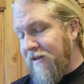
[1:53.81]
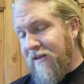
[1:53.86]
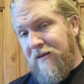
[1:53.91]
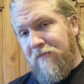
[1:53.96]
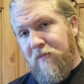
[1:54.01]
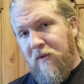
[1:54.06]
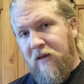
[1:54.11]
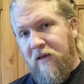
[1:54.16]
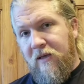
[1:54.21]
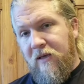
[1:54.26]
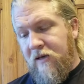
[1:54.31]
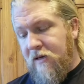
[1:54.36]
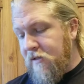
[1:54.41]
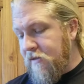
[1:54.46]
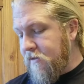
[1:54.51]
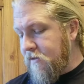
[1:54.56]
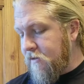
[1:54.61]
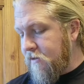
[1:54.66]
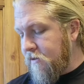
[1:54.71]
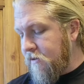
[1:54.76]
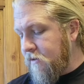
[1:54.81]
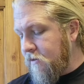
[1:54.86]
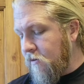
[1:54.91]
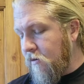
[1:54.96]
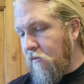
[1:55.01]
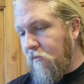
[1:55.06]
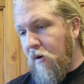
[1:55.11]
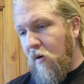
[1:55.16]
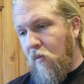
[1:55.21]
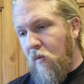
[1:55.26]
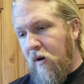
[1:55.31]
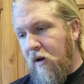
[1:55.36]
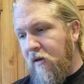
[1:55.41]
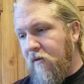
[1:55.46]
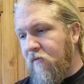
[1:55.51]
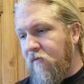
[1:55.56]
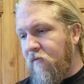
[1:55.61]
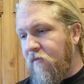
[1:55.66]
my kids or my wife.